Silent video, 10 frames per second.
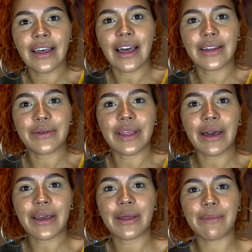I know
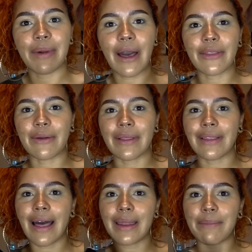that could bother a
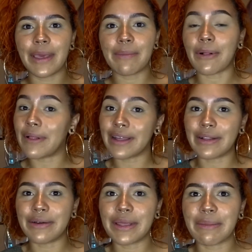lot of people,
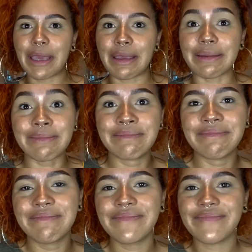including me.